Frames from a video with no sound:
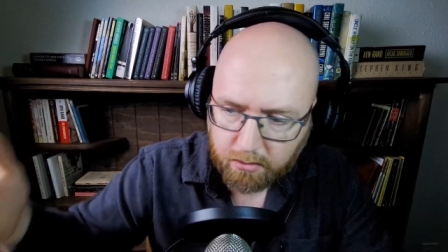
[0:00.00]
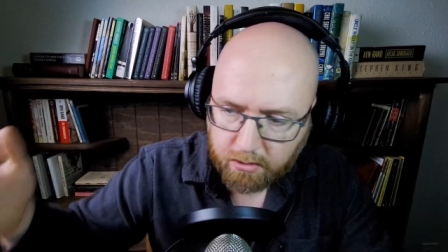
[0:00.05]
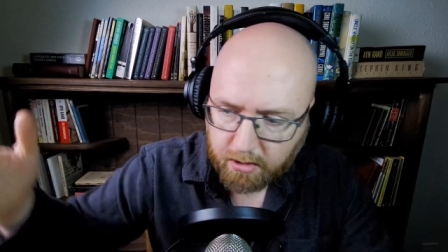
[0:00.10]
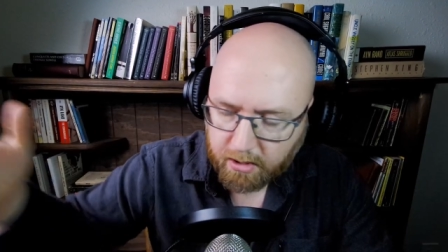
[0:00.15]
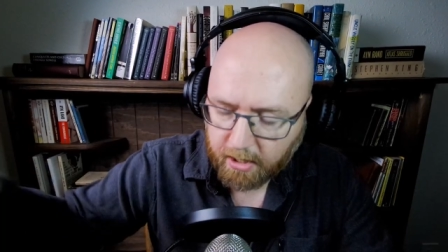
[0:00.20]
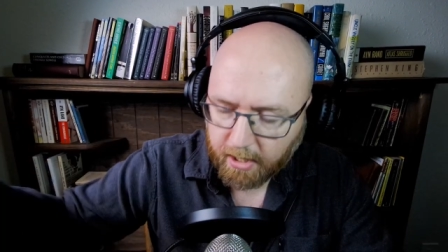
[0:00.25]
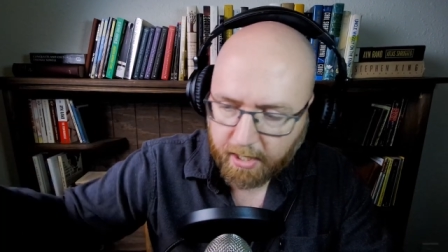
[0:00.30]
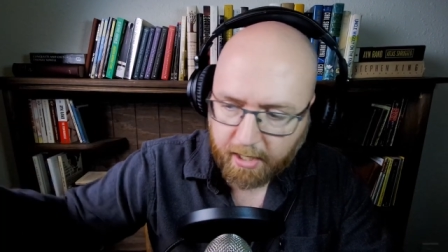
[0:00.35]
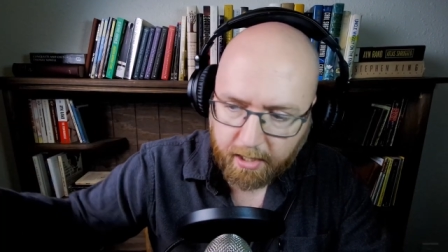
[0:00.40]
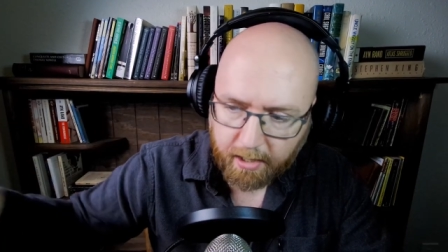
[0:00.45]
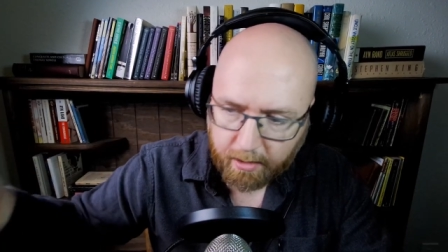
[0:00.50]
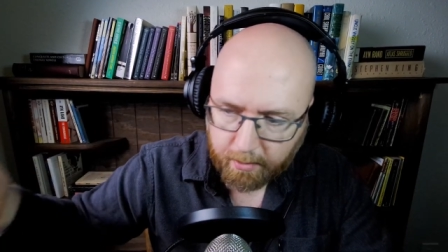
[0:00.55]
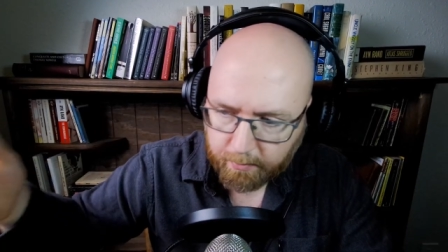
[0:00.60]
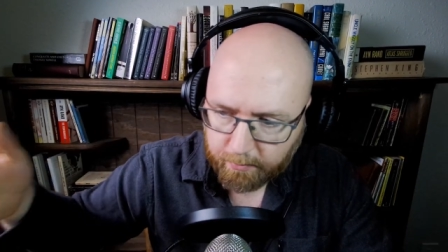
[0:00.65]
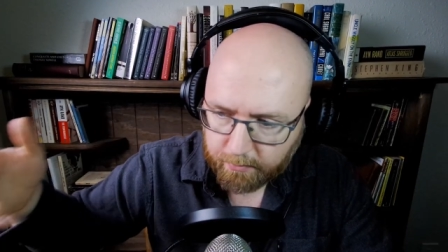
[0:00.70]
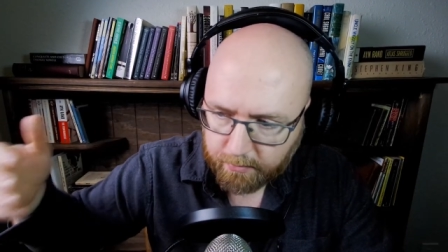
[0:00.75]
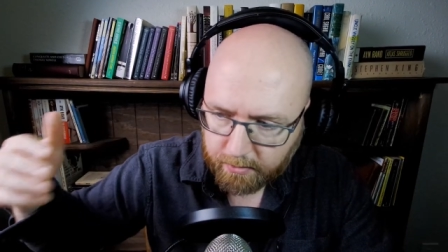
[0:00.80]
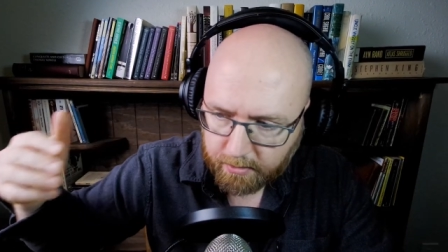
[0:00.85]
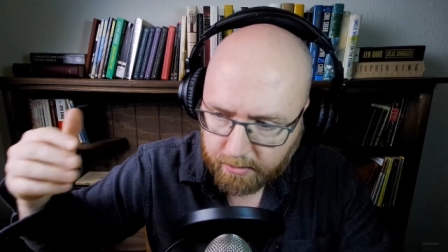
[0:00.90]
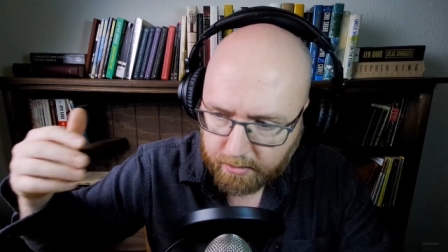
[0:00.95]

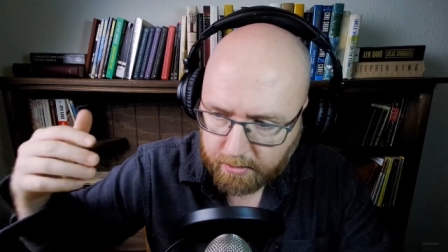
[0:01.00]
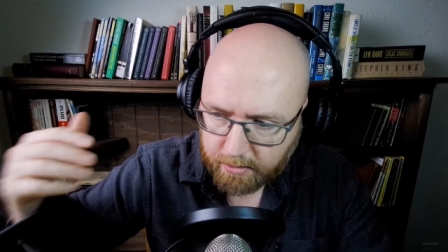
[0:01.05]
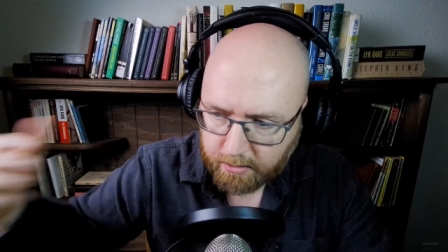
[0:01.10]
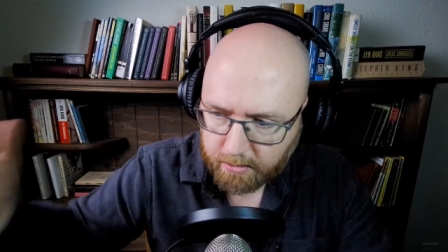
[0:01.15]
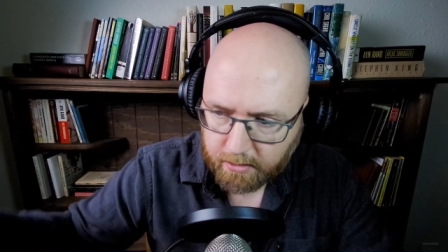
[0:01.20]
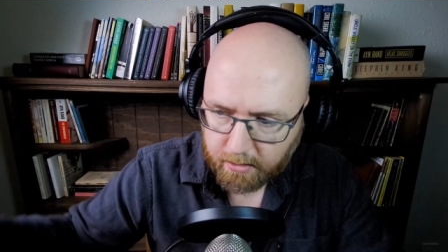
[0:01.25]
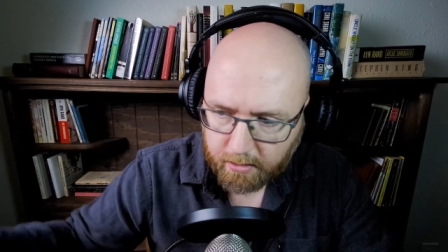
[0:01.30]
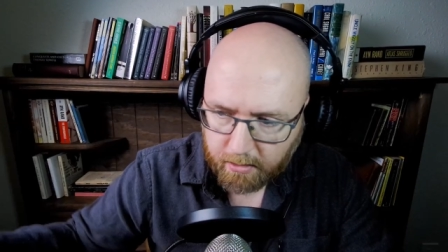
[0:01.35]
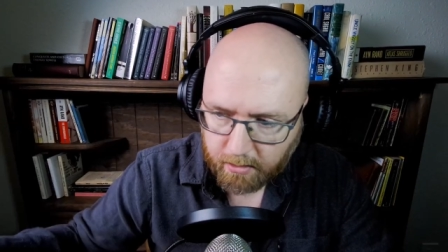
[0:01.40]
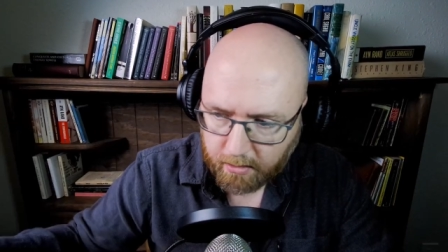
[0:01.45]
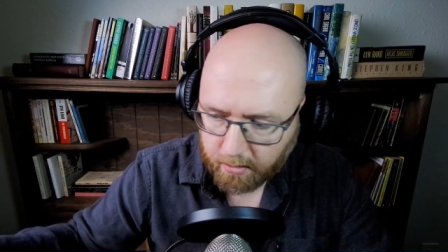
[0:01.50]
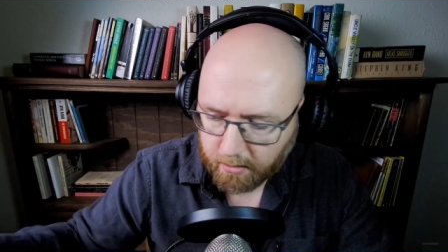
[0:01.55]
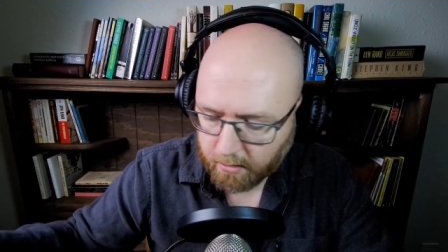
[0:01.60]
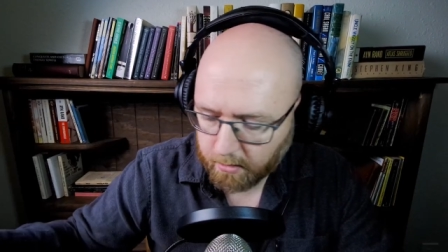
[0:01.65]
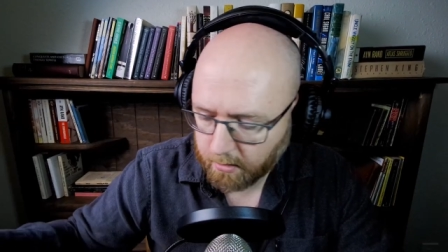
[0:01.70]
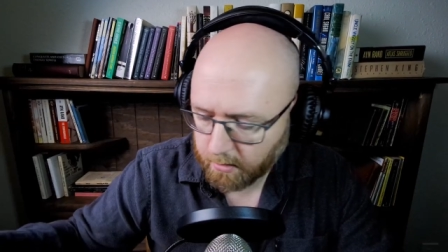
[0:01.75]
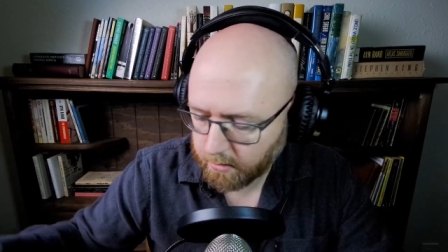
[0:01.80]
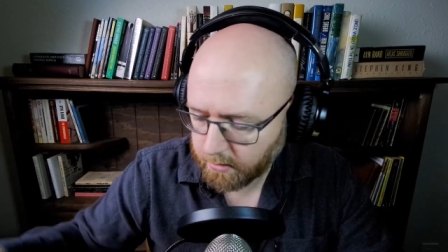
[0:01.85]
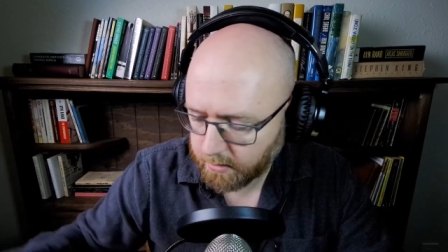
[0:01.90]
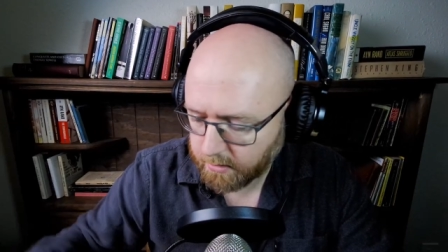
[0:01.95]
clams,
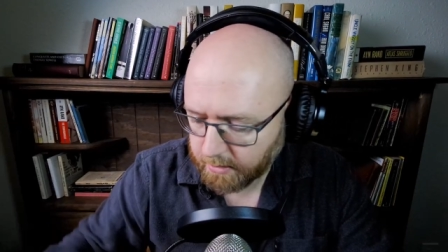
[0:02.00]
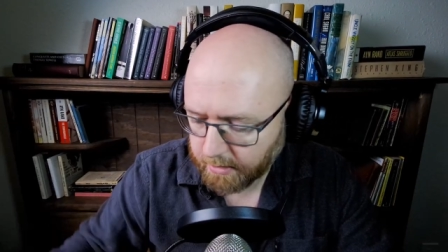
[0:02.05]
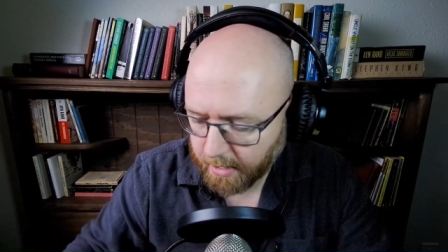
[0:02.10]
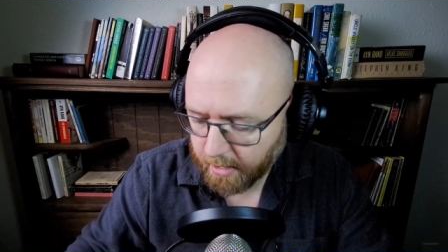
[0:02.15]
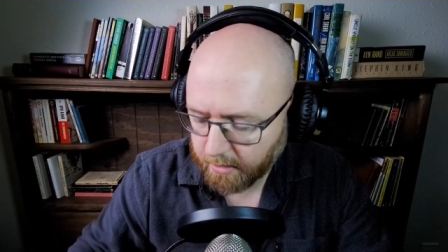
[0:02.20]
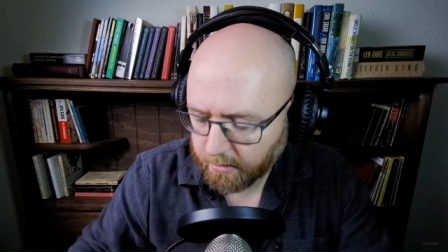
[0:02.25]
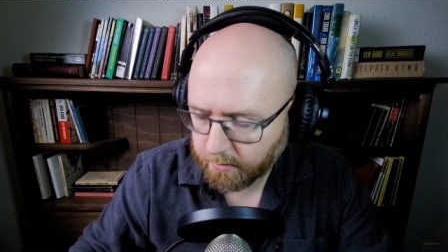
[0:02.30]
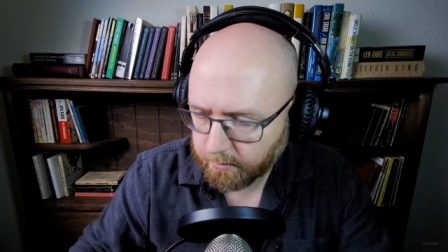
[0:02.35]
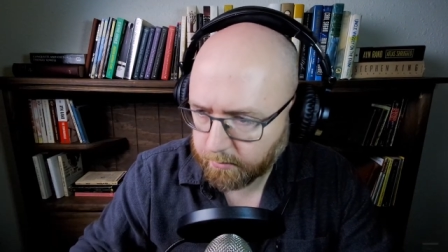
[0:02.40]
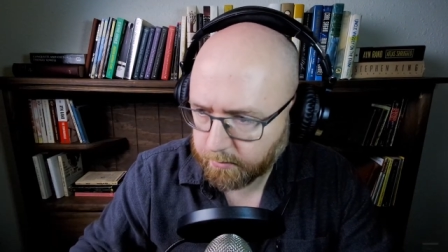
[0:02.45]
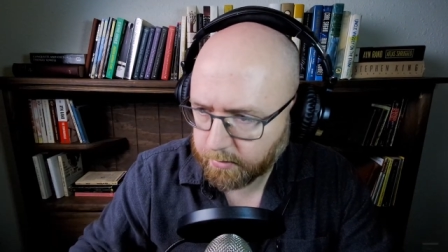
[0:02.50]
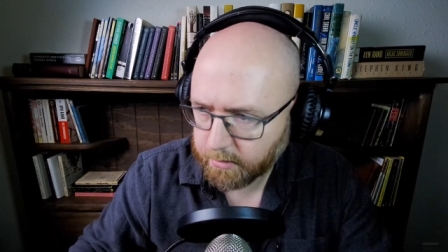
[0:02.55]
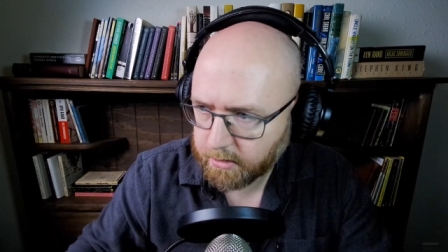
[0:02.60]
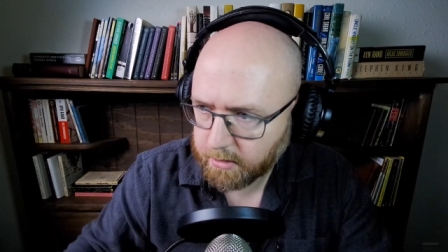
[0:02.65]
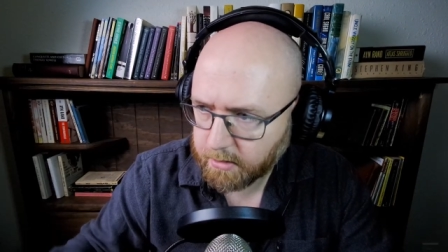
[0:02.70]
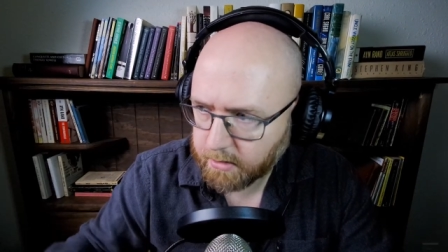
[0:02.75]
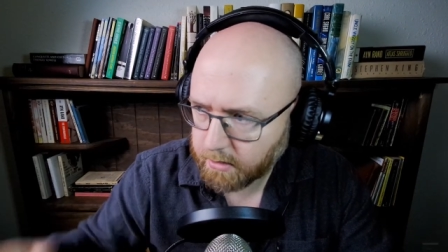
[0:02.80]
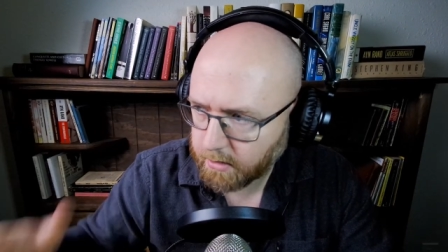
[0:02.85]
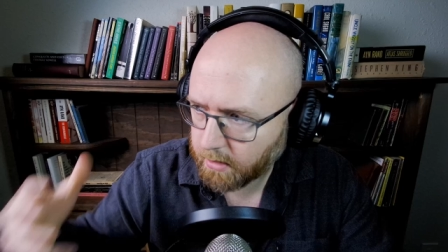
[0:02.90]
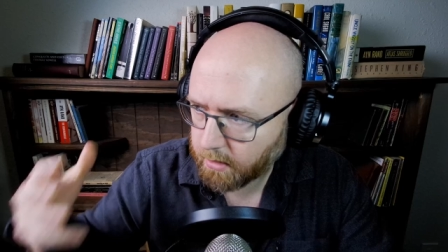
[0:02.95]
scallops,